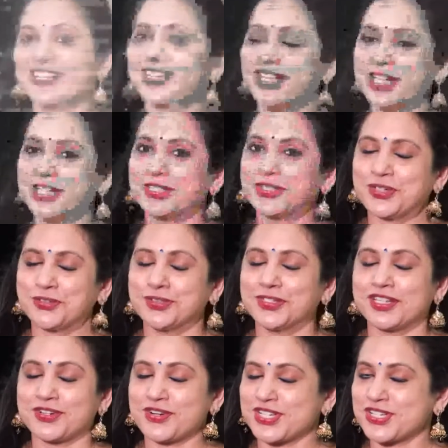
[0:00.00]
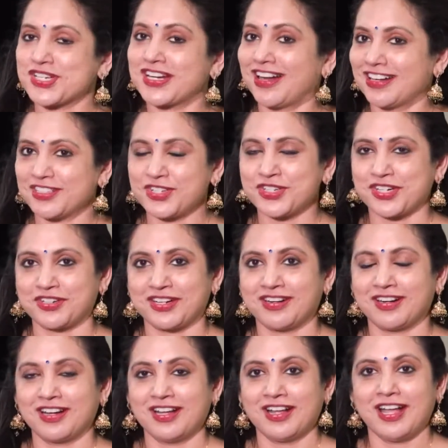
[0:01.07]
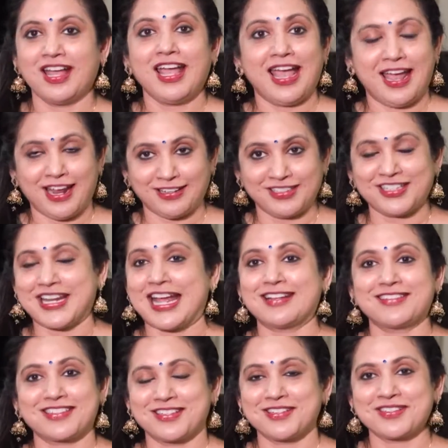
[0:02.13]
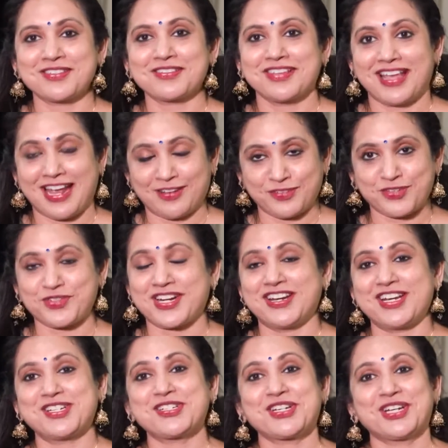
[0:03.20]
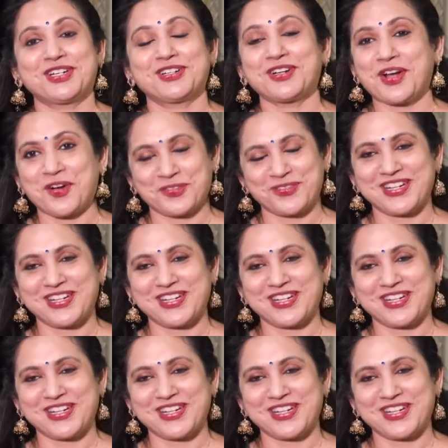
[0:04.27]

learned through the rich culture and the dances and the tradition of